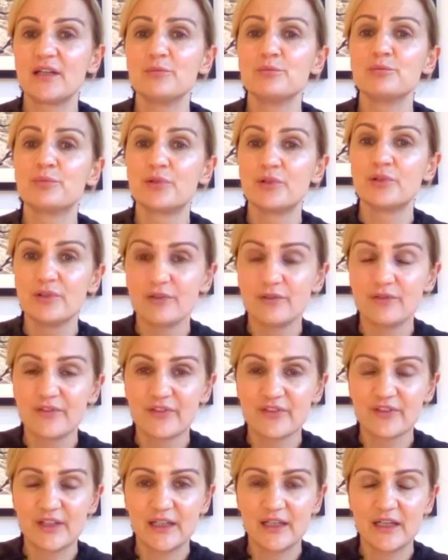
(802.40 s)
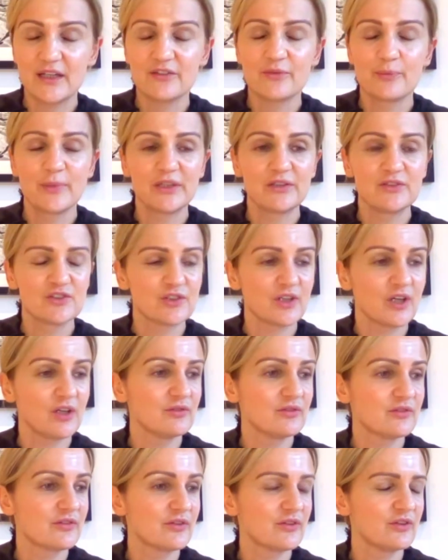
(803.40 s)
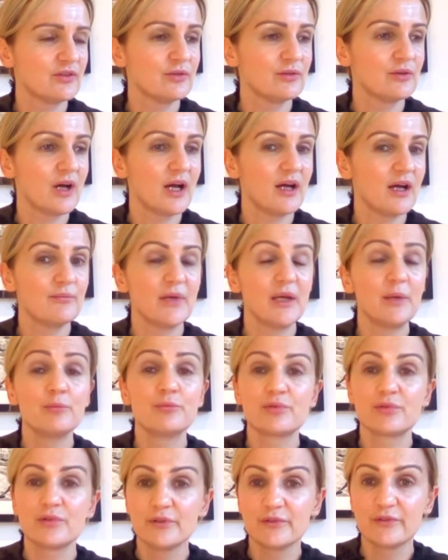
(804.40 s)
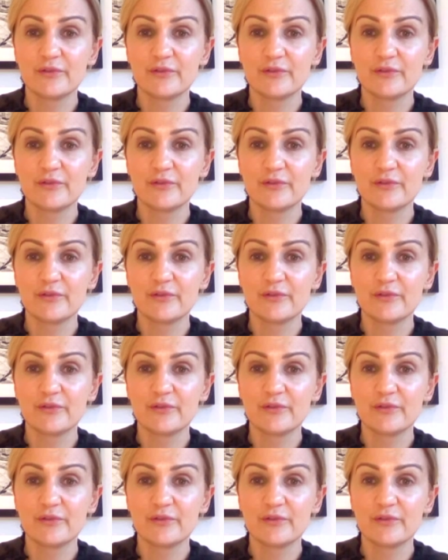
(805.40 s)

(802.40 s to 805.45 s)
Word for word: improves, it's been shown to um, improve